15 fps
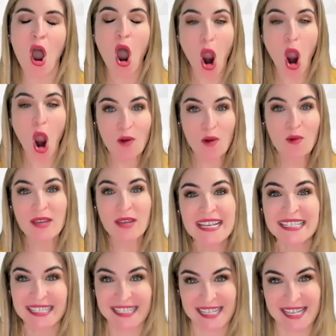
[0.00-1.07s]
Are we
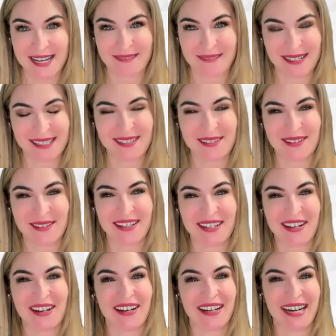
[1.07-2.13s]
seeing what's going
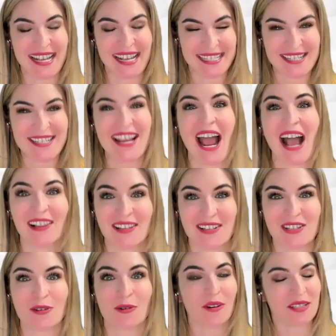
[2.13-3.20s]
on as a
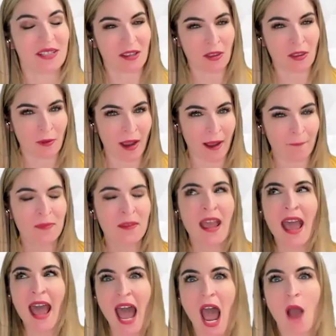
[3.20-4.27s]
challenge or as a threat?
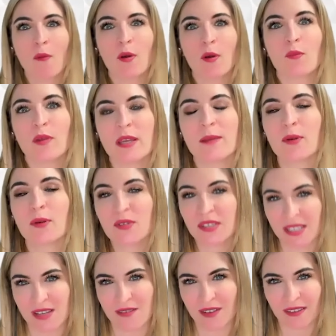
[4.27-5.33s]
How are we
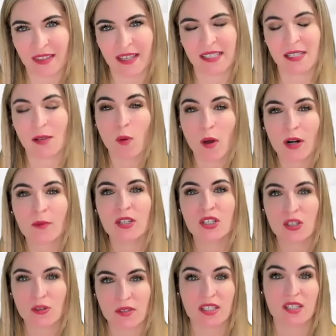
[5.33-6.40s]
perceiving things, and what are we
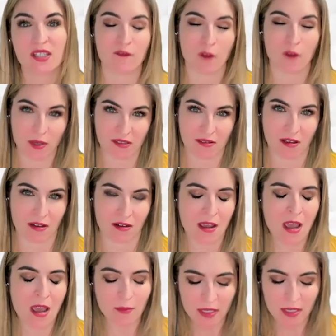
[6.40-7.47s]
choosing to focus on?
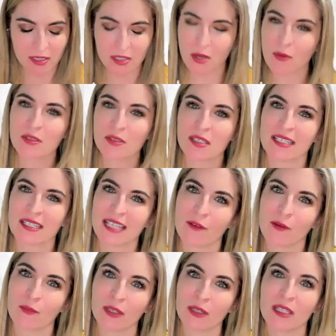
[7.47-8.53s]
Because those things have
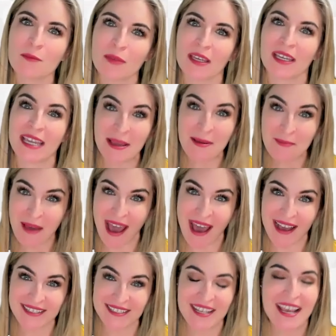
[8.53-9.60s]
a really big
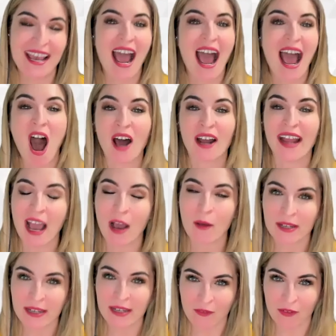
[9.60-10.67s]
impact on how
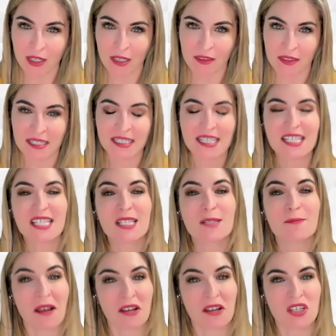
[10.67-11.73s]
we navigate things,
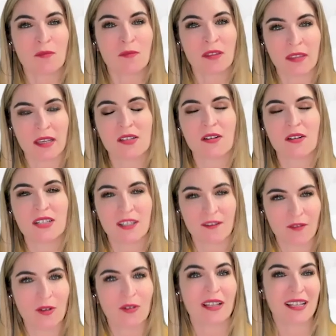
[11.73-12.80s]
especially when things are
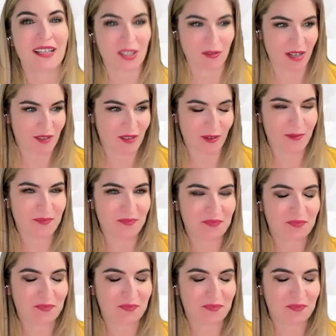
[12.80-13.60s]
difficult and stressful.